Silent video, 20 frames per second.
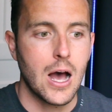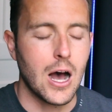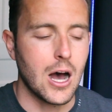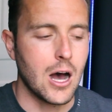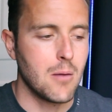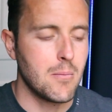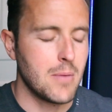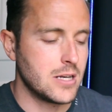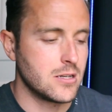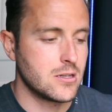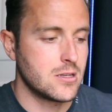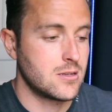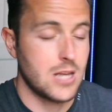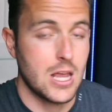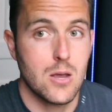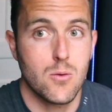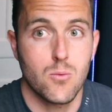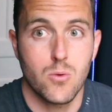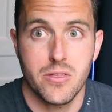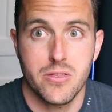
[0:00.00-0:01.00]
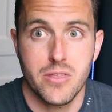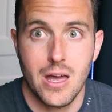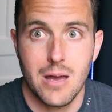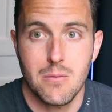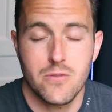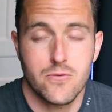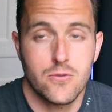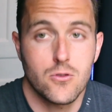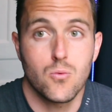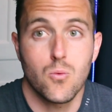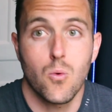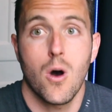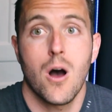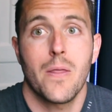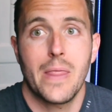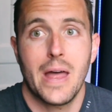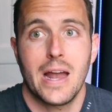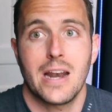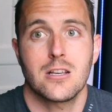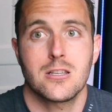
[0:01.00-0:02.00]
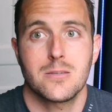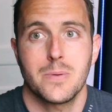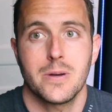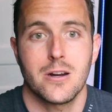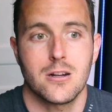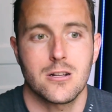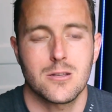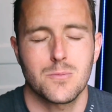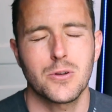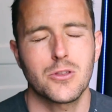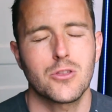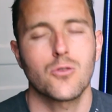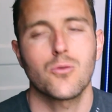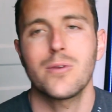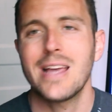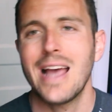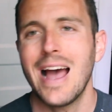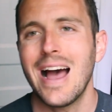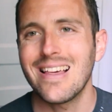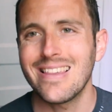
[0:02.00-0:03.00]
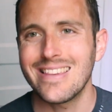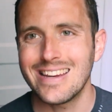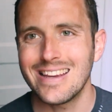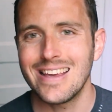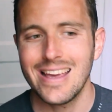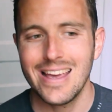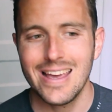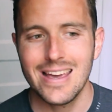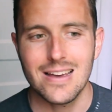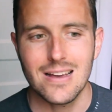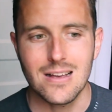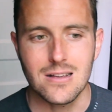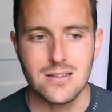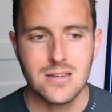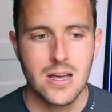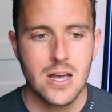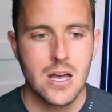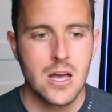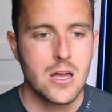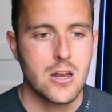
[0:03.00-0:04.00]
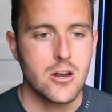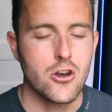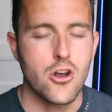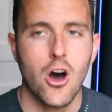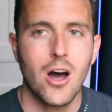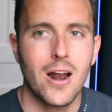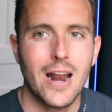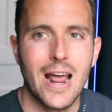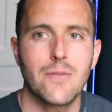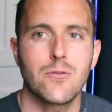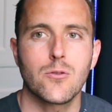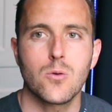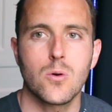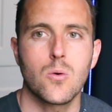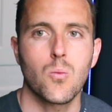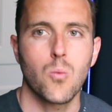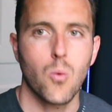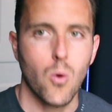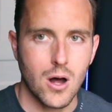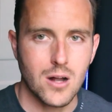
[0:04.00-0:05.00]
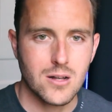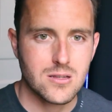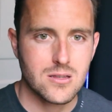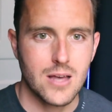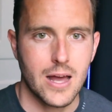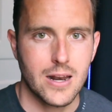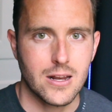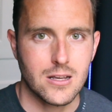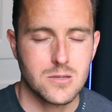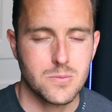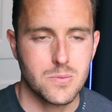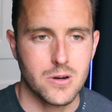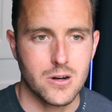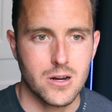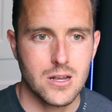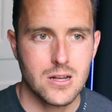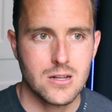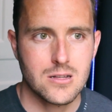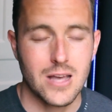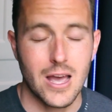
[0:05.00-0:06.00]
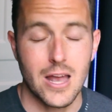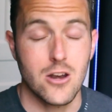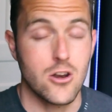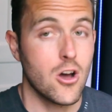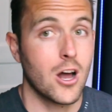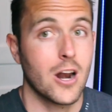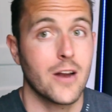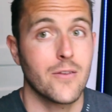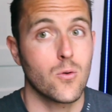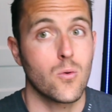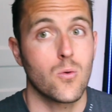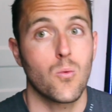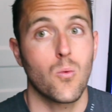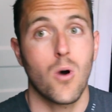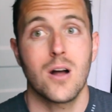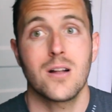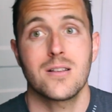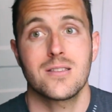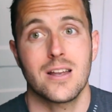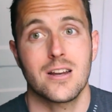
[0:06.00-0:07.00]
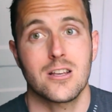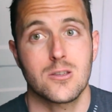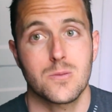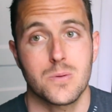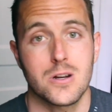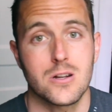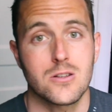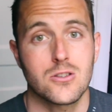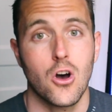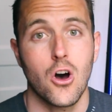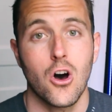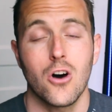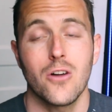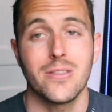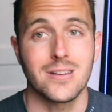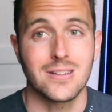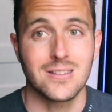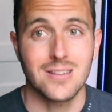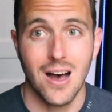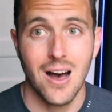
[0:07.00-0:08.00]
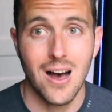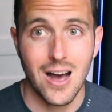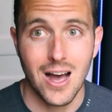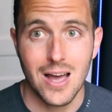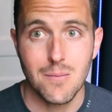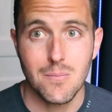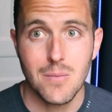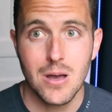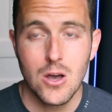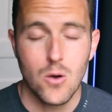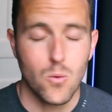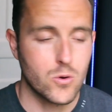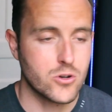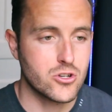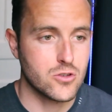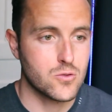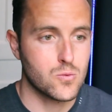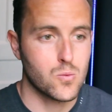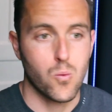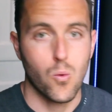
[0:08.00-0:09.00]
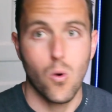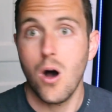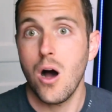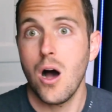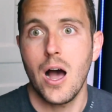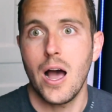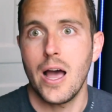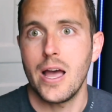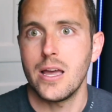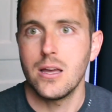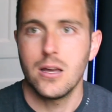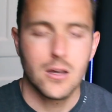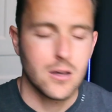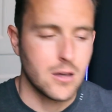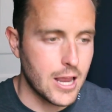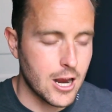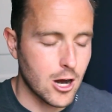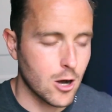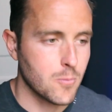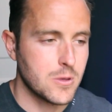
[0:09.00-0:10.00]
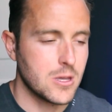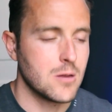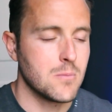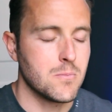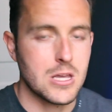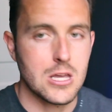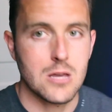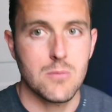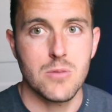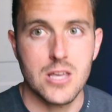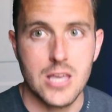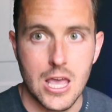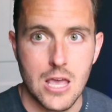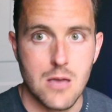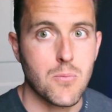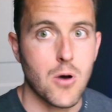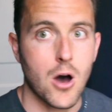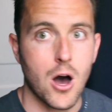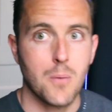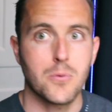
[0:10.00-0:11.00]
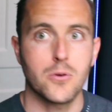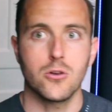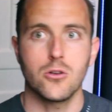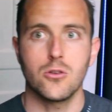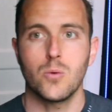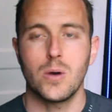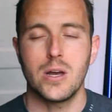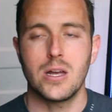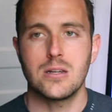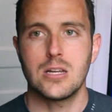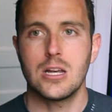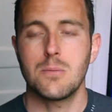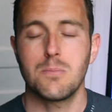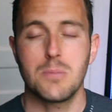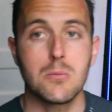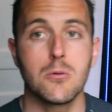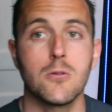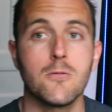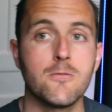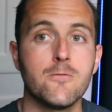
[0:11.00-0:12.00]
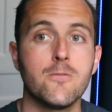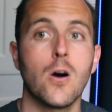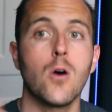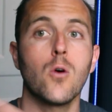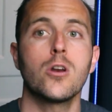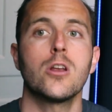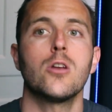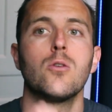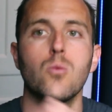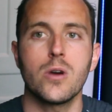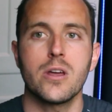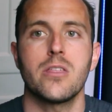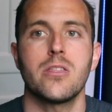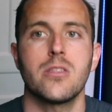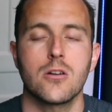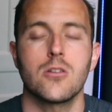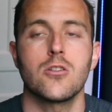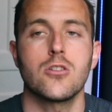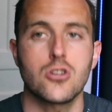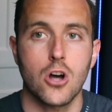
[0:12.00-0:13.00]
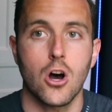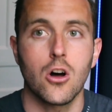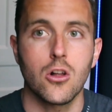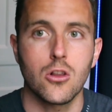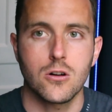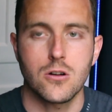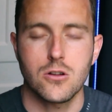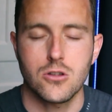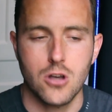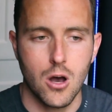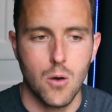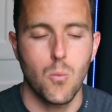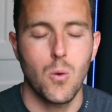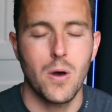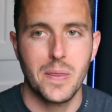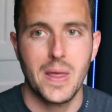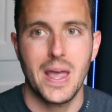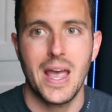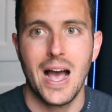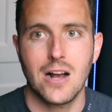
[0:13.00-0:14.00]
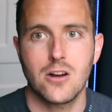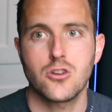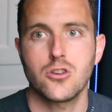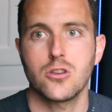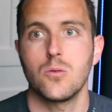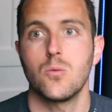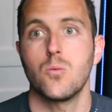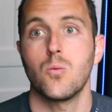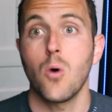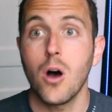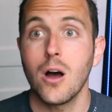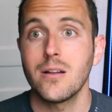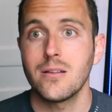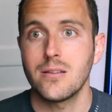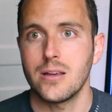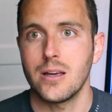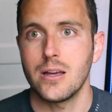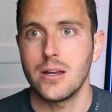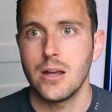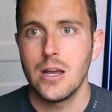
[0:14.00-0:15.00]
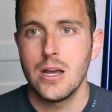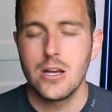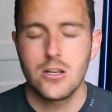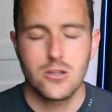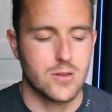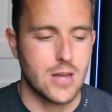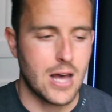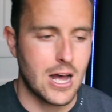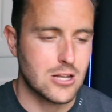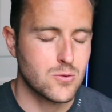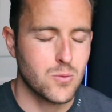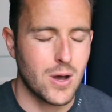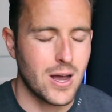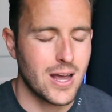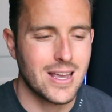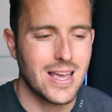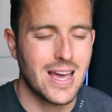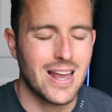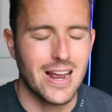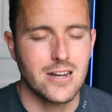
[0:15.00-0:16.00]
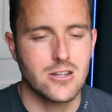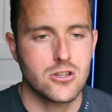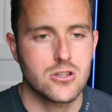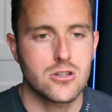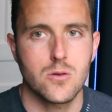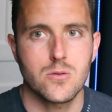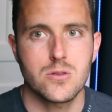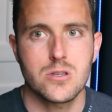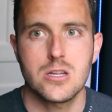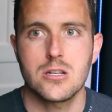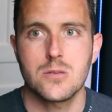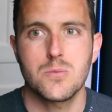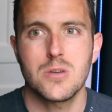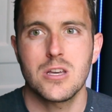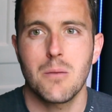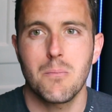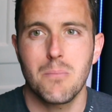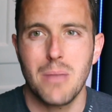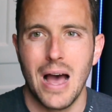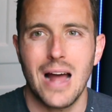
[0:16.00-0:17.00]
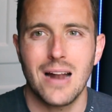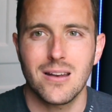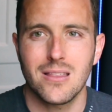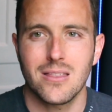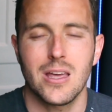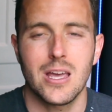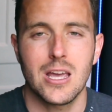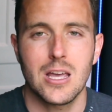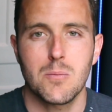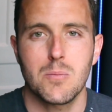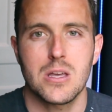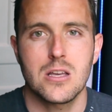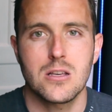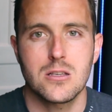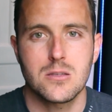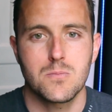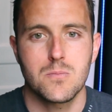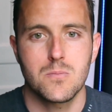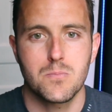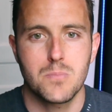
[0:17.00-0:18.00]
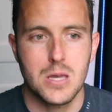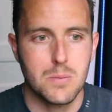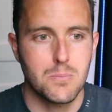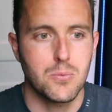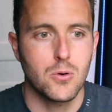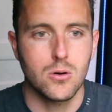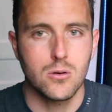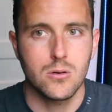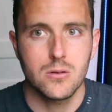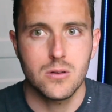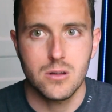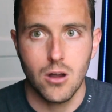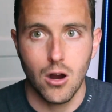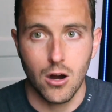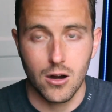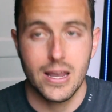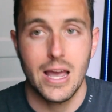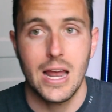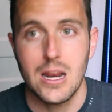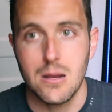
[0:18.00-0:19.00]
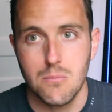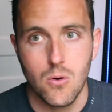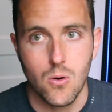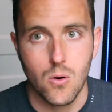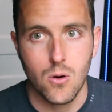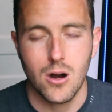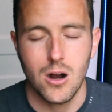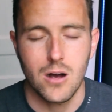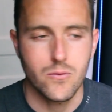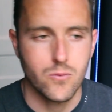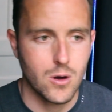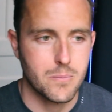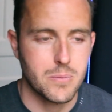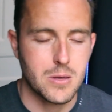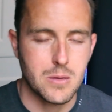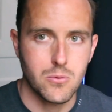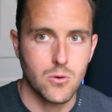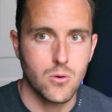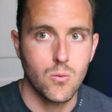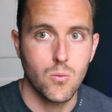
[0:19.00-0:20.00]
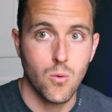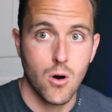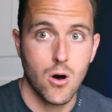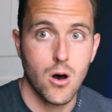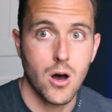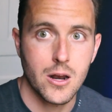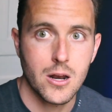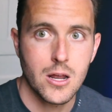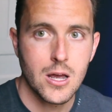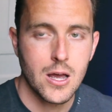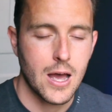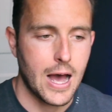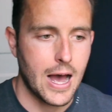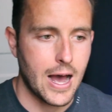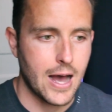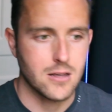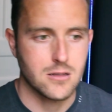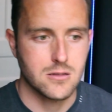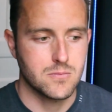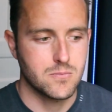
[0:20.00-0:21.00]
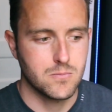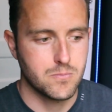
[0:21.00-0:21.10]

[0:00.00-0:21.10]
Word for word: um, and stay with them if you want that experience. But the reality is, not everyone wants that experience, and not everyone wants that experience all the time, which is why Airbnb became popular in the way it did, people voted with their dollars on what they actually wanted. So that's why, again, I just don't see it as being a bad thing because people are getting more of what people want as